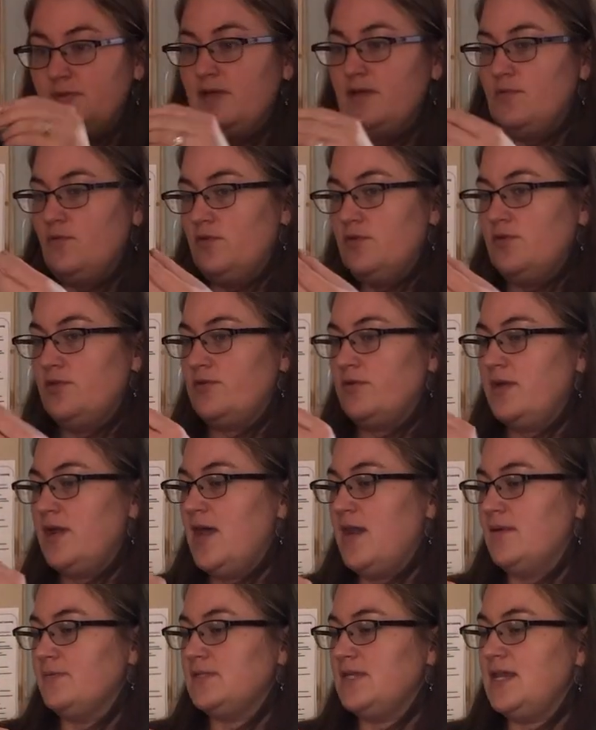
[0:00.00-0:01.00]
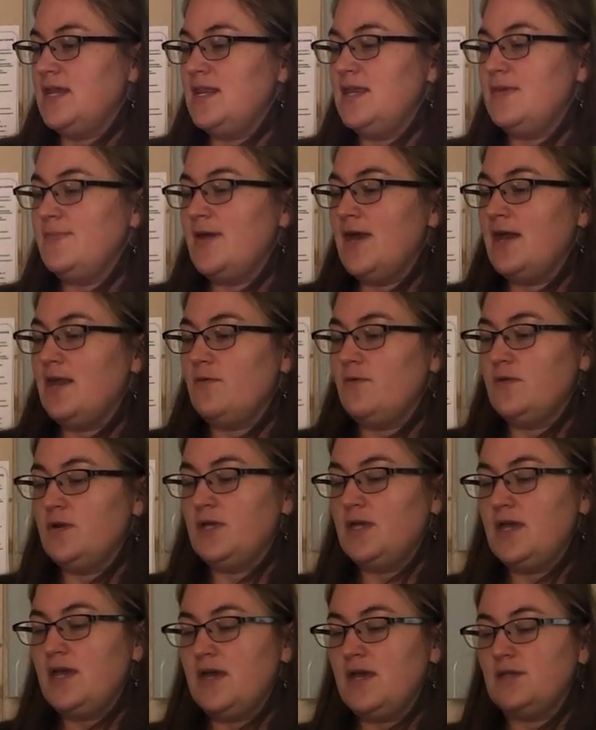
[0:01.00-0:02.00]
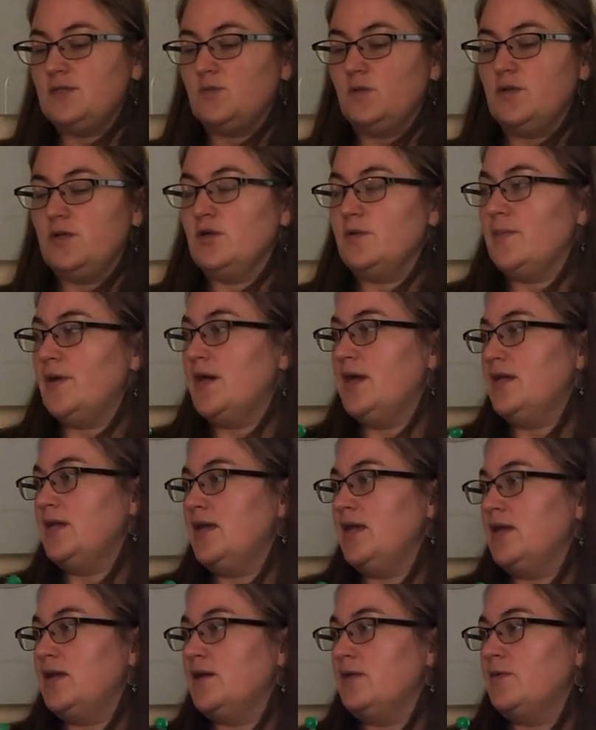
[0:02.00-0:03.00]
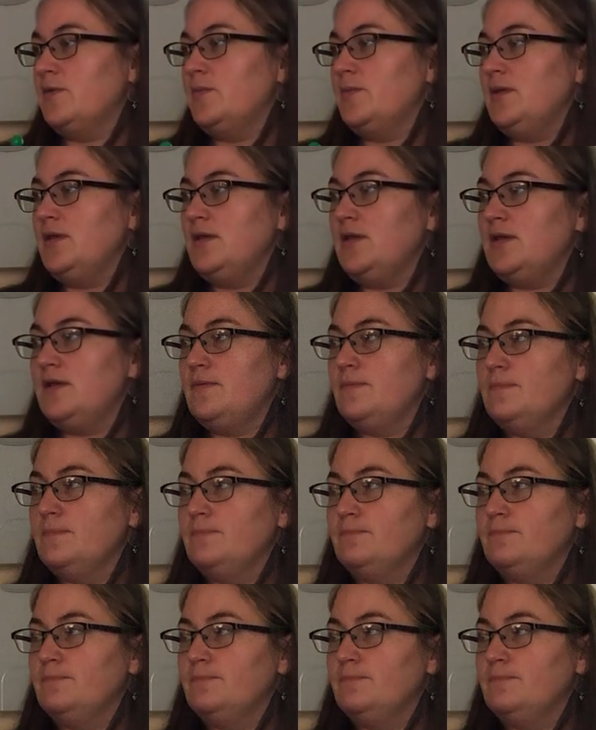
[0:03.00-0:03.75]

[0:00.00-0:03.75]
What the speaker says: we have more than 3 atoms. Anybody want to guess what your bond angle would be?